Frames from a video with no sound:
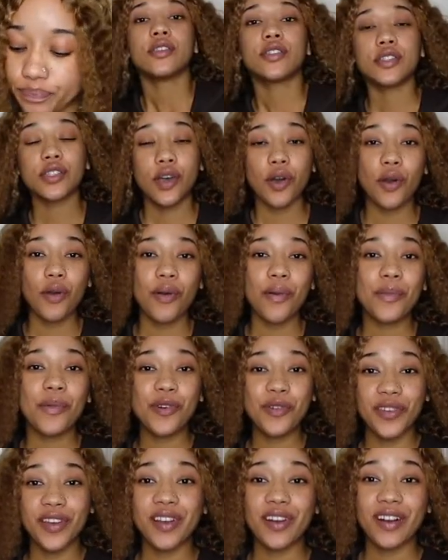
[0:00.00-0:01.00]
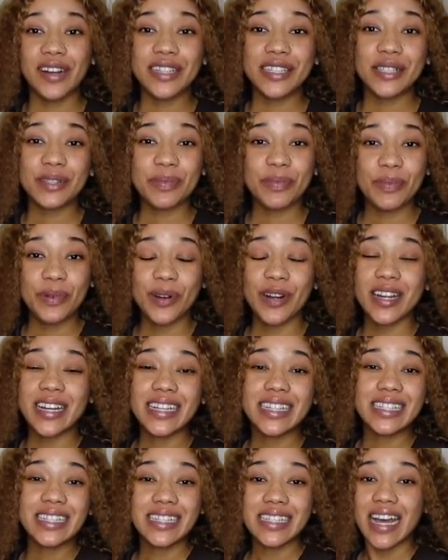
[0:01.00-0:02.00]
So moving on to more
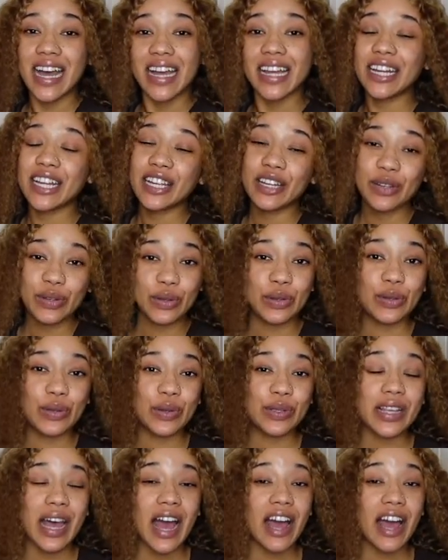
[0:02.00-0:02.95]
exciting news.